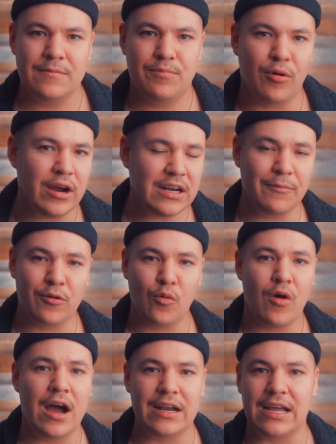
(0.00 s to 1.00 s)
Point number
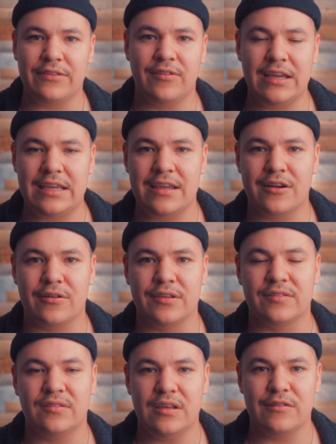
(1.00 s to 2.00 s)
one, I think here
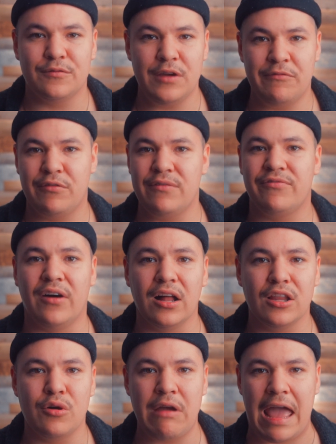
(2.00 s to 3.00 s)
is if we
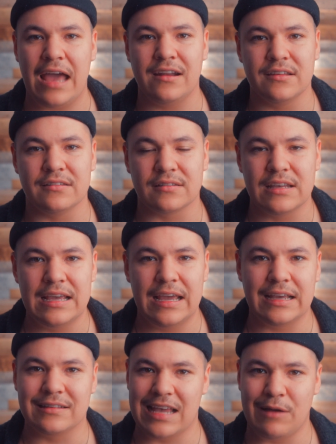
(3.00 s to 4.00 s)
follow Hannah's
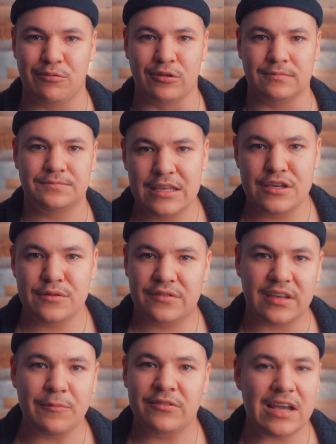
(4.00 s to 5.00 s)
example,
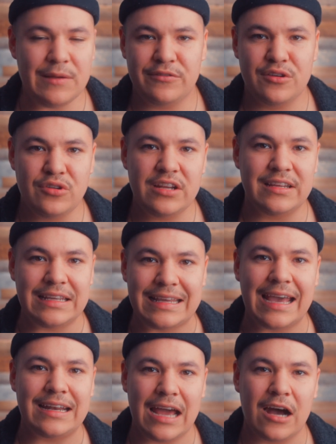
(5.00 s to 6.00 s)
sometimes you need to
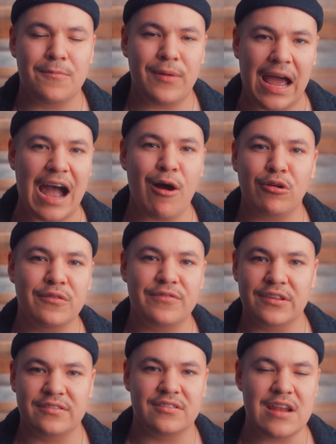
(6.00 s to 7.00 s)
get up out of
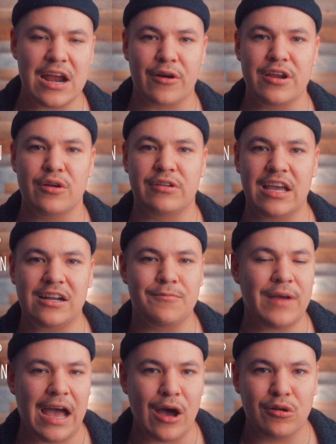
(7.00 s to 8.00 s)
the scenario, get
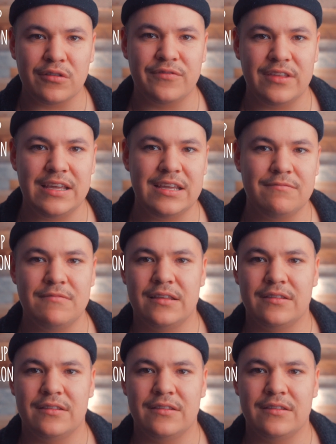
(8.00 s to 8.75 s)
up out of the